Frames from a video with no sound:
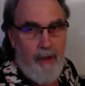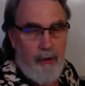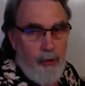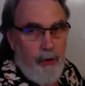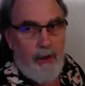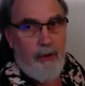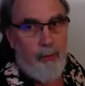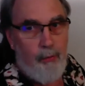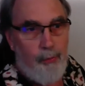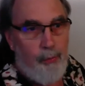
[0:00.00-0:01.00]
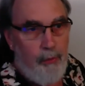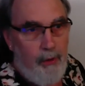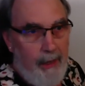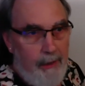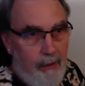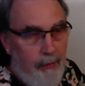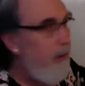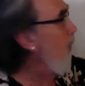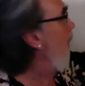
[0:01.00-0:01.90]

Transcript: You're going to hear the idea that,